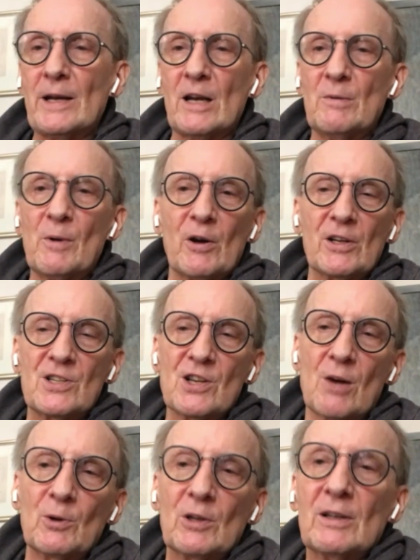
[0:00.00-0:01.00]
Hot American
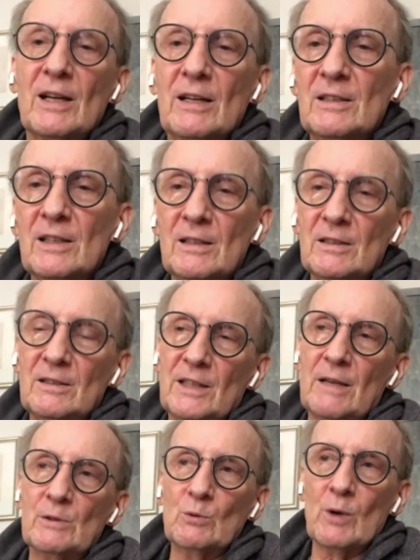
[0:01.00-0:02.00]
Summer and
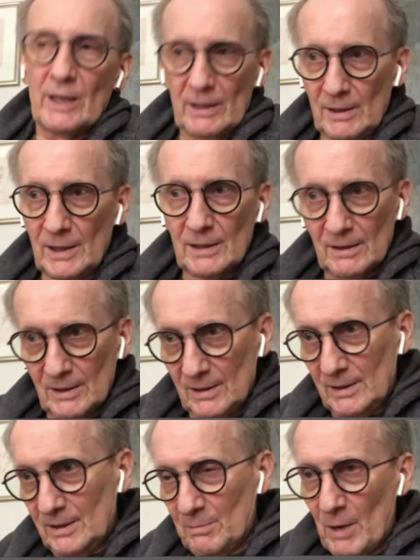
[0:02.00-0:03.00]
David Wain and
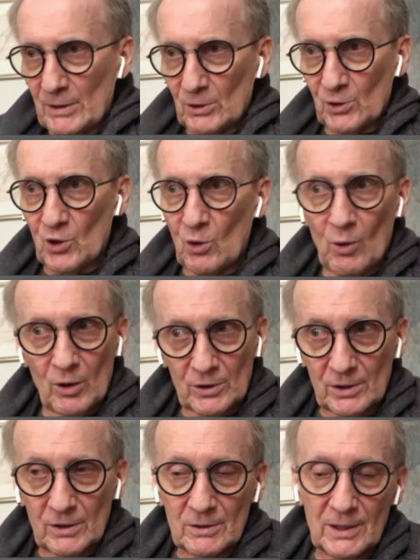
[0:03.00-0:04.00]
Michael
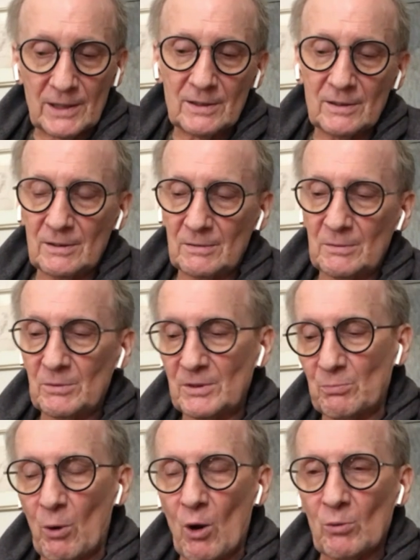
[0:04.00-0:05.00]
Showalter and
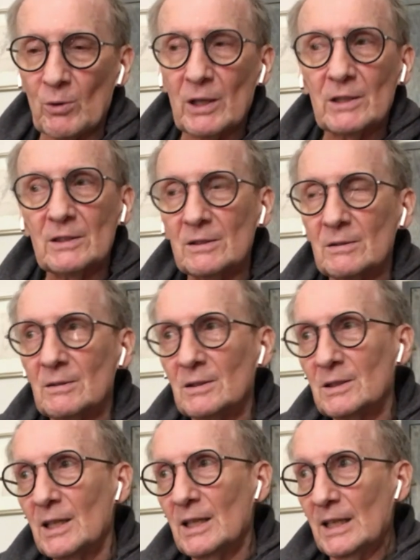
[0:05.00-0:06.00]
Paul Rudd and
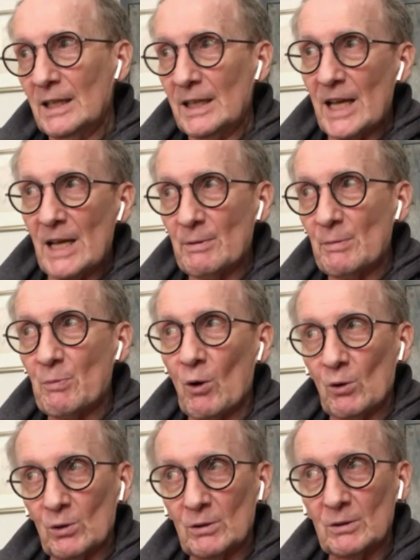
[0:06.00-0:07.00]
Amy
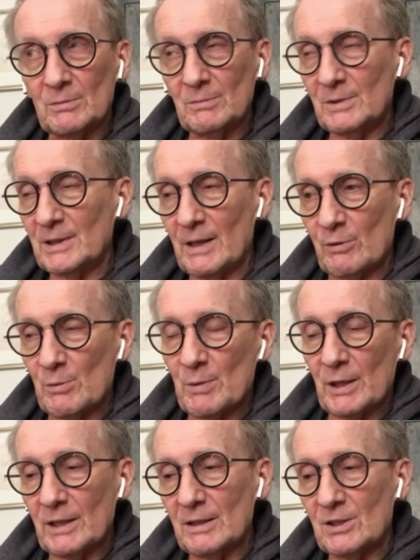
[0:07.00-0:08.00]
Poehler and
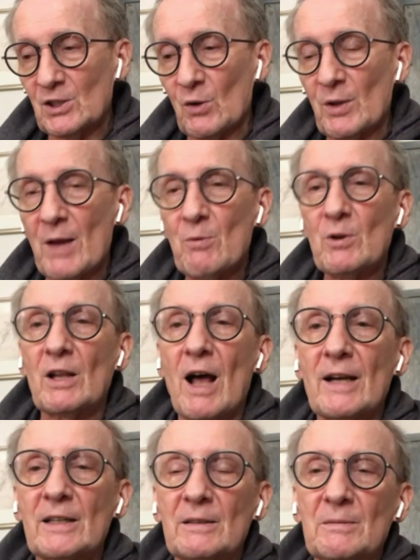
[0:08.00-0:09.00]
everybody. So they would
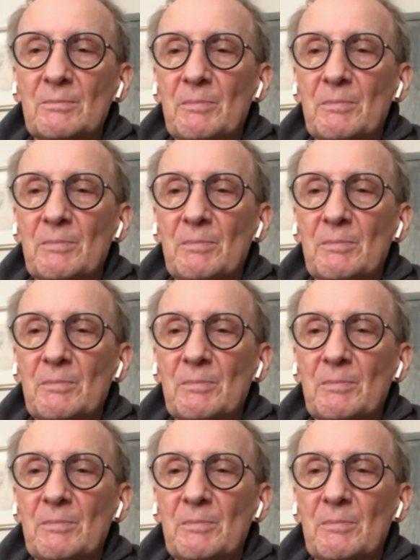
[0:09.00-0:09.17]
lock it